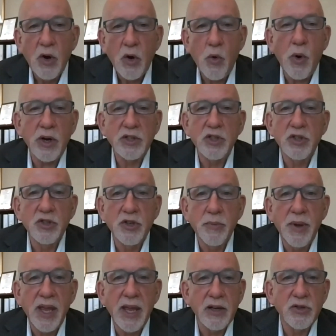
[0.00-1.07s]
questions to
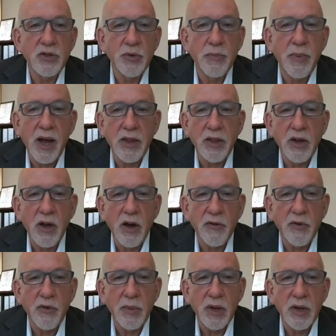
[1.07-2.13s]
be answered by the
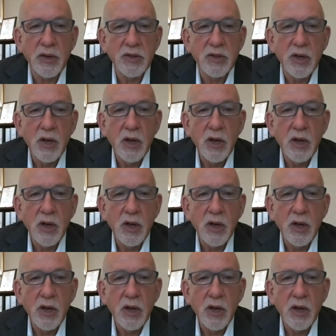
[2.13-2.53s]
government